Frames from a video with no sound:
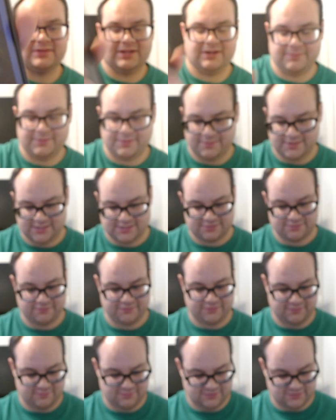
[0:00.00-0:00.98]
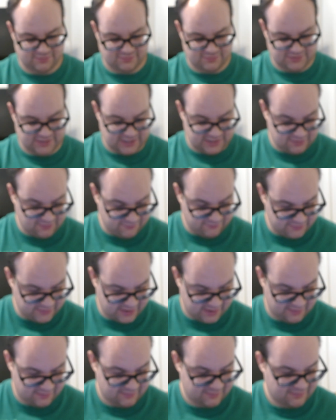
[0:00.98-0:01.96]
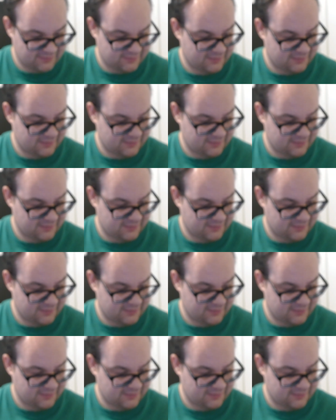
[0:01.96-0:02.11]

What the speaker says: That'll be my next review. So stay tuned for that.